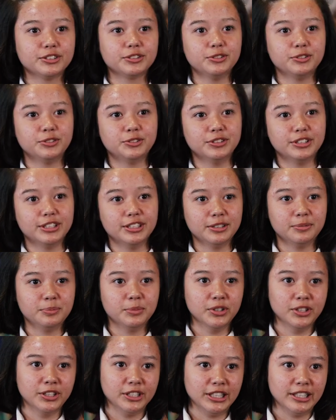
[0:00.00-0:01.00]
school in the
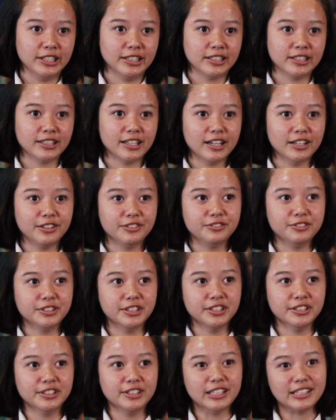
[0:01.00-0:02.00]
morning, I
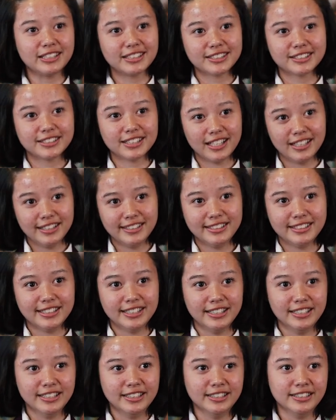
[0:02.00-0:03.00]
feel
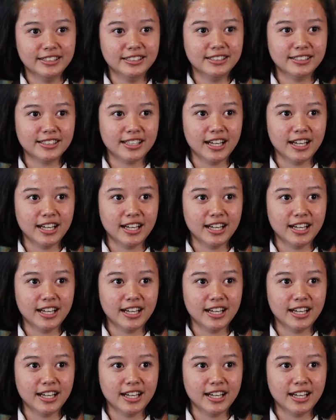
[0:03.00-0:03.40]
excited